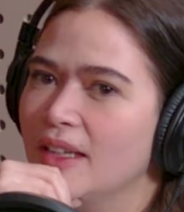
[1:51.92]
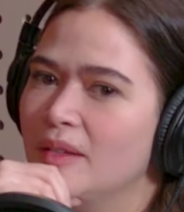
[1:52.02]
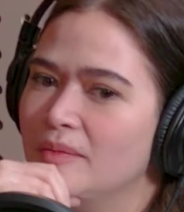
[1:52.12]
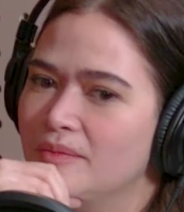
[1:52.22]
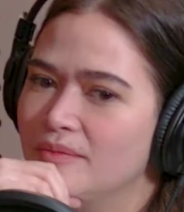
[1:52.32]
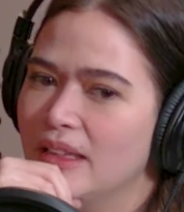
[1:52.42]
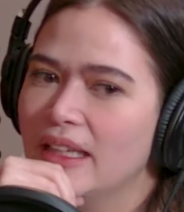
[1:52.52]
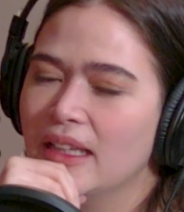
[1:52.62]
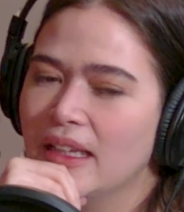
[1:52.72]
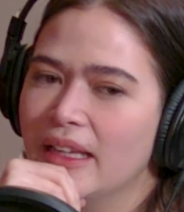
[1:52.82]

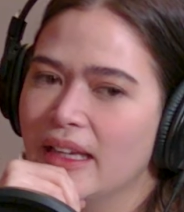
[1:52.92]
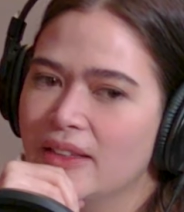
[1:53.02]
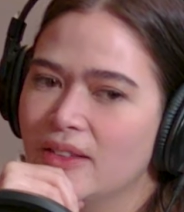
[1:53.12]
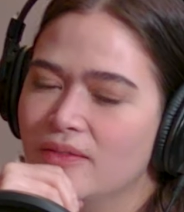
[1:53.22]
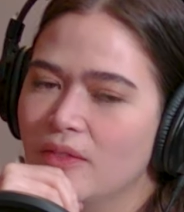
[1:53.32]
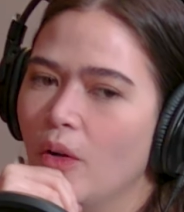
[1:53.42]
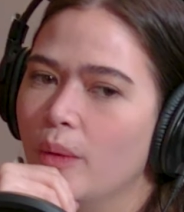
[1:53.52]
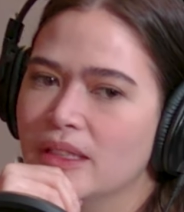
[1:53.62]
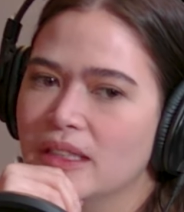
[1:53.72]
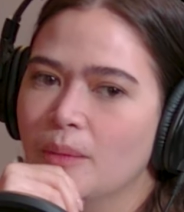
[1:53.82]
Like I
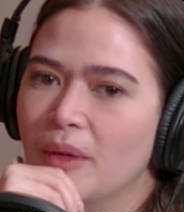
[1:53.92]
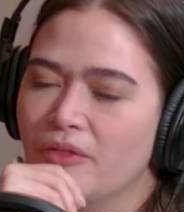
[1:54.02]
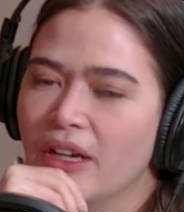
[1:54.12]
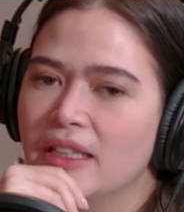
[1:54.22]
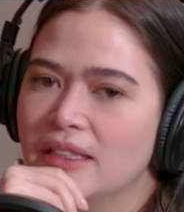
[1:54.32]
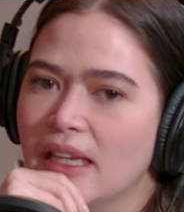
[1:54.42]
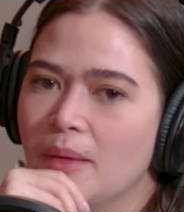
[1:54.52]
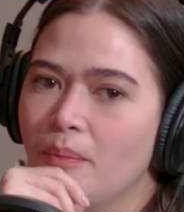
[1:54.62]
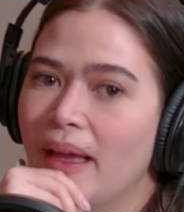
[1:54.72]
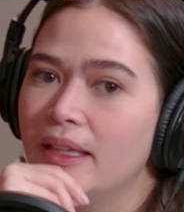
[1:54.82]
always tell my friends,
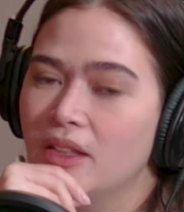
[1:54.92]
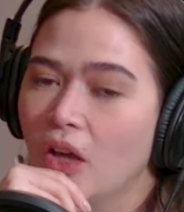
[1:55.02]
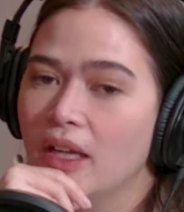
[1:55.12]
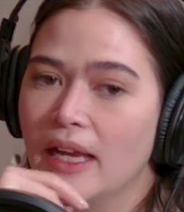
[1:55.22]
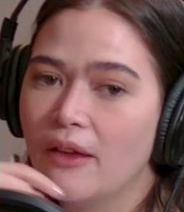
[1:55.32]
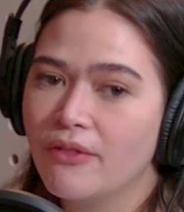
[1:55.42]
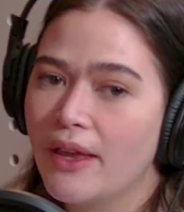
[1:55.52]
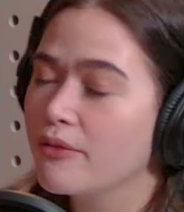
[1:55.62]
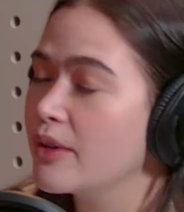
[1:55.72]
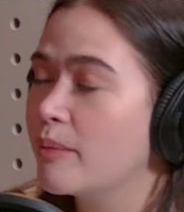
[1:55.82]
I might not have
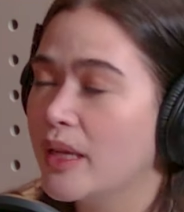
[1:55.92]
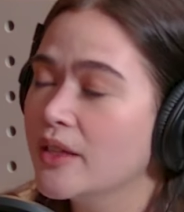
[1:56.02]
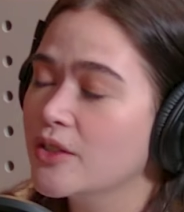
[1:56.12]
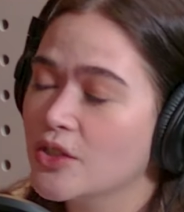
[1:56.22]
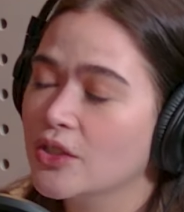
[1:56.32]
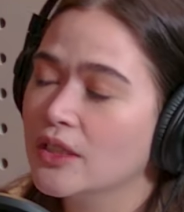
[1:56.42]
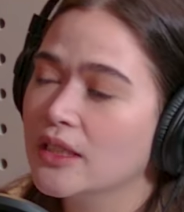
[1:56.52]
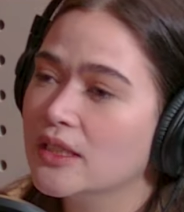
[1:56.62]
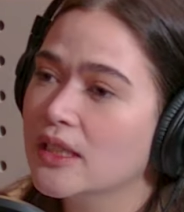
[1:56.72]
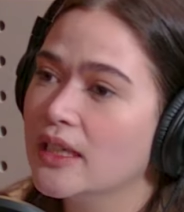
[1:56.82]
ever been a
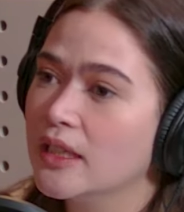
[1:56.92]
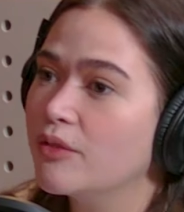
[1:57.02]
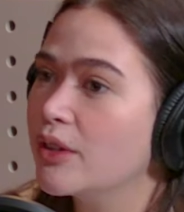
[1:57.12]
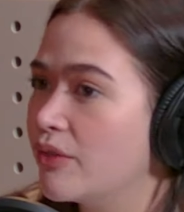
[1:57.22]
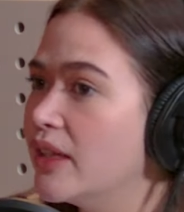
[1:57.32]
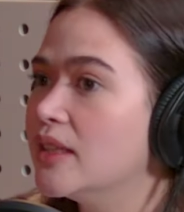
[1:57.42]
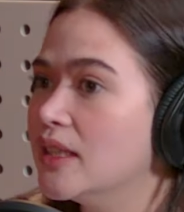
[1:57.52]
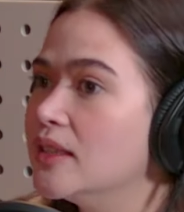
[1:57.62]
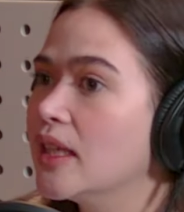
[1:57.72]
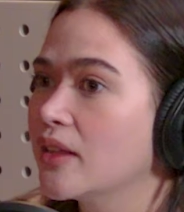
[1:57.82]
journalist. Like even if I
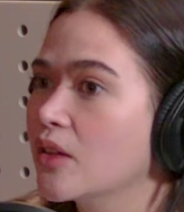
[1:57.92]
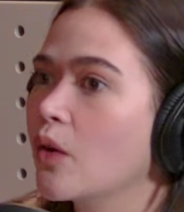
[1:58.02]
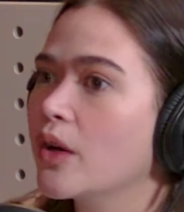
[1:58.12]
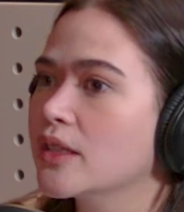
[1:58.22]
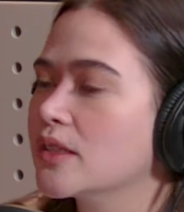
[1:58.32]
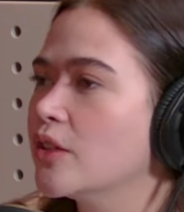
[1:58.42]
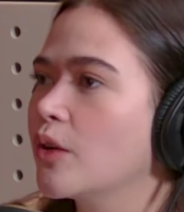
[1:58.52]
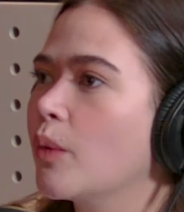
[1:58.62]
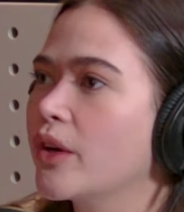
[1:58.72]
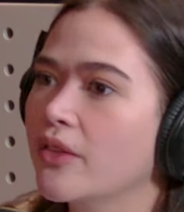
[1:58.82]
did take the course, you
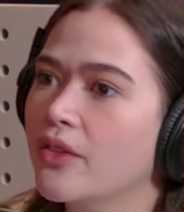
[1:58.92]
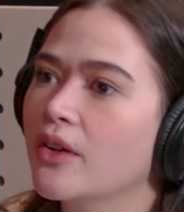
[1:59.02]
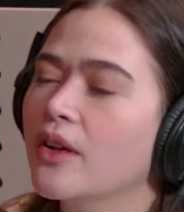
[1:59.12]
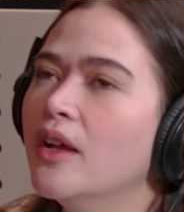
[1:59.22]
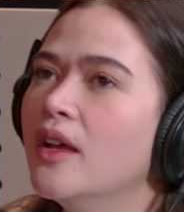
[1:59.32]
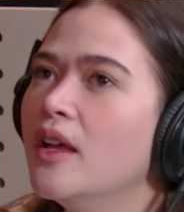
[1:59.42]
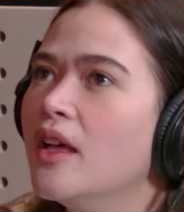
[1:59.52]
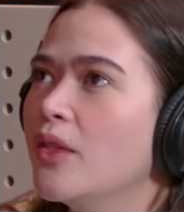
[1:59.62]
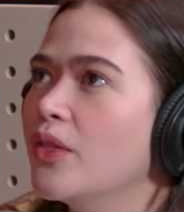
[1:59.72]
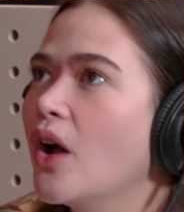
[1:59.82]
know, what are the
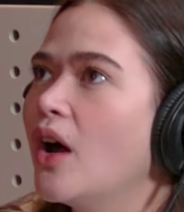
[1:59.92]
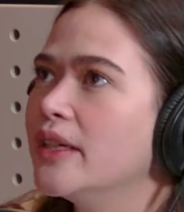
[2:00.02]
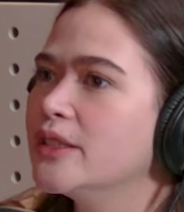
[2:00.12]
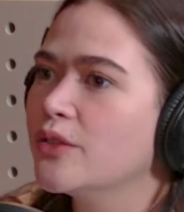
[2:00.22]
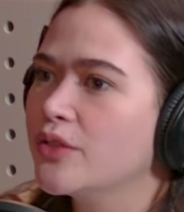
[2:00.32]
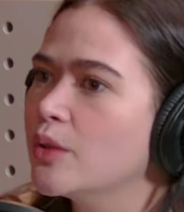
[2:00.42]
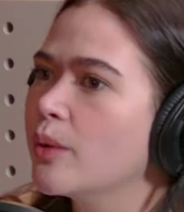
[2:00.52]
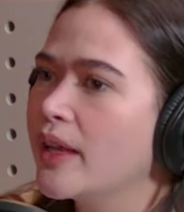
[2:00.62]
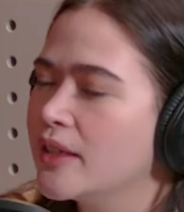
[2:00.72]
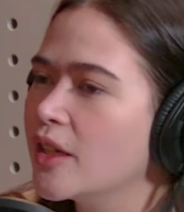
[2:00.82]
odds of
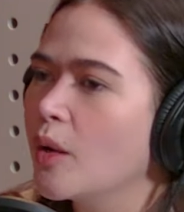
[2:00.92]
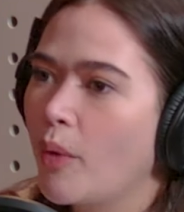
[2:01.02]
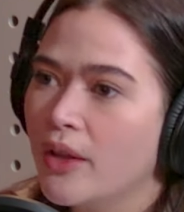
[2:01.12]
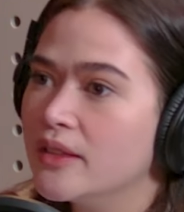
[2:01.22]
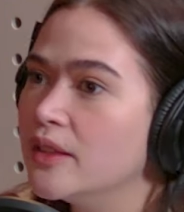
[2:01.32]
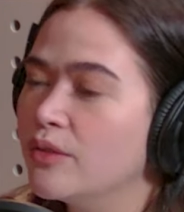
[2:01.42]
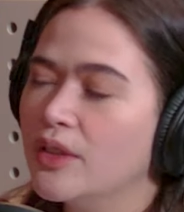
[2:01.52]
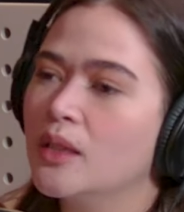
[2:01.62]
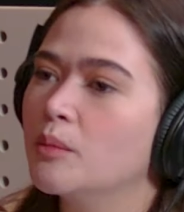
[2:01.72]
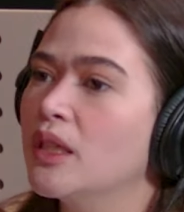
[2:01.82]
you ending up on
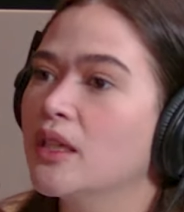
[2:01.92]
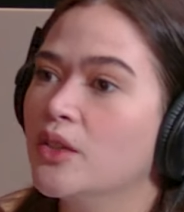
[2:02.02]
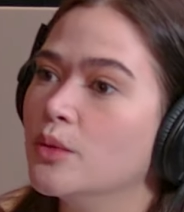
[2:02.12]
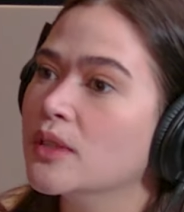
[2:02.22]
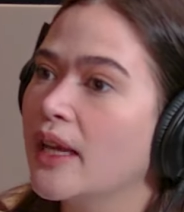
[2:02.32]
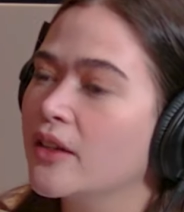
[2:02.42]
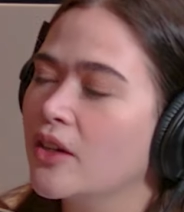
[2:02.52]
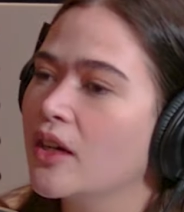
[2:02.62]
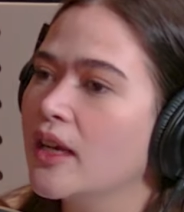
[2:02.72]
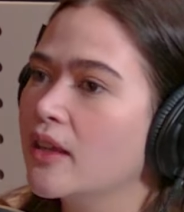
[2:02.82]
TV and being a news anchor?